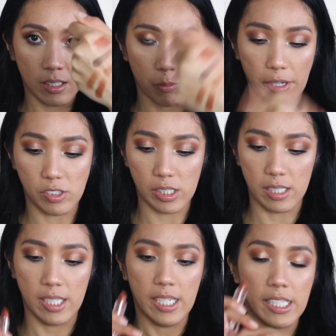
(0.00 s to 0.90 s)
where is it?
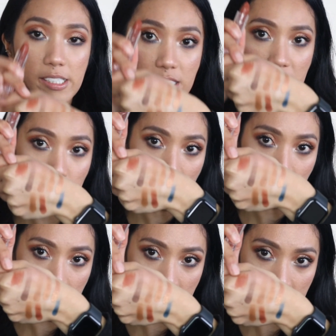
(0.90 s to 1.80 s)
It's this one
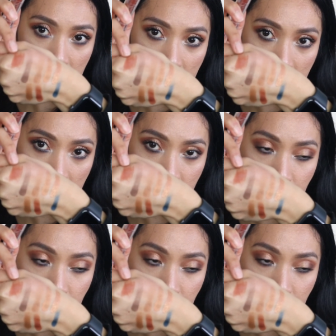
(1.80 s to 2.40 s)
right here.